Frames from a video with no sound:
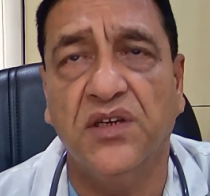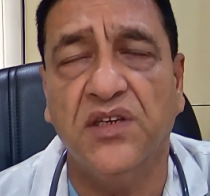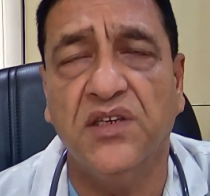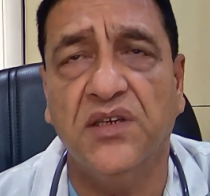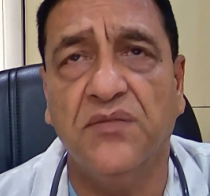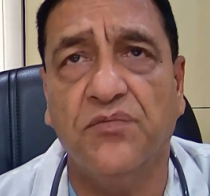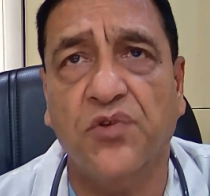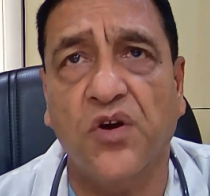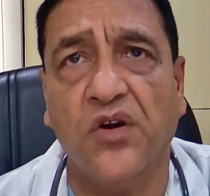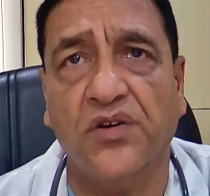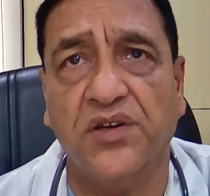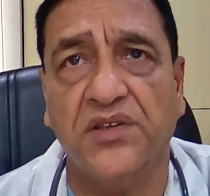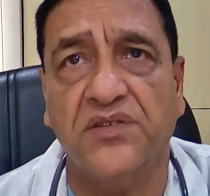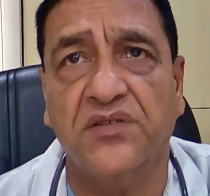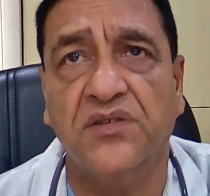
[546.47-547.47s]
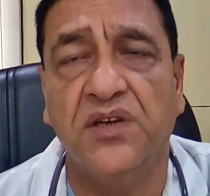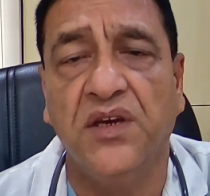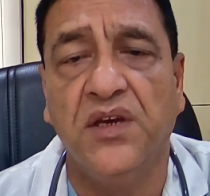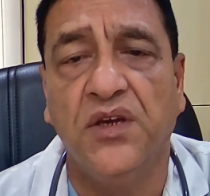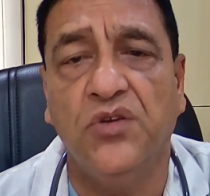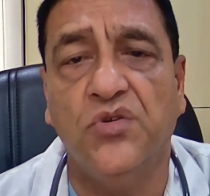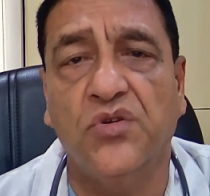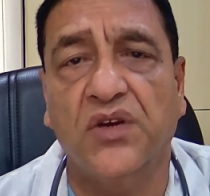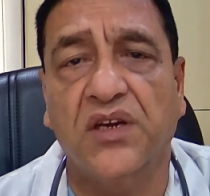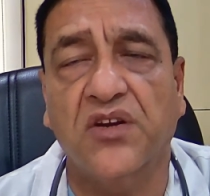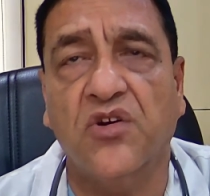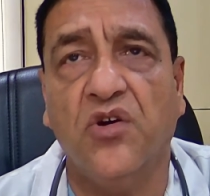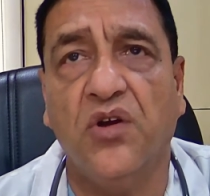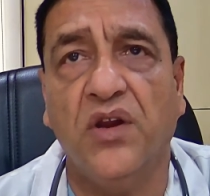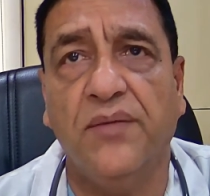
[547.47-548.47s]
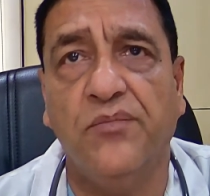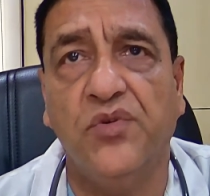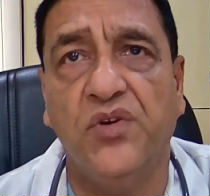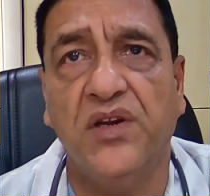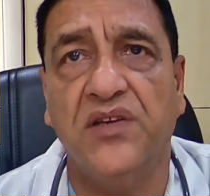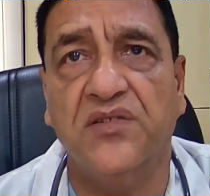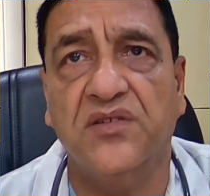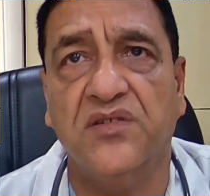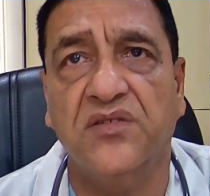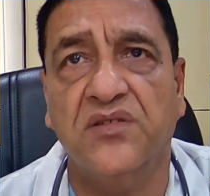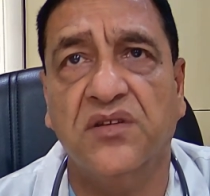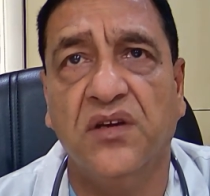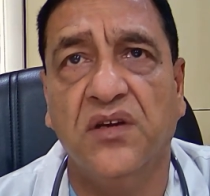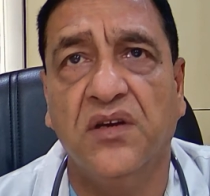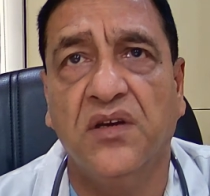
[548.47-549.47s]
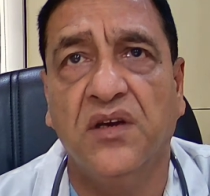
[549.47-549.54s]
in progress, you can call ambulance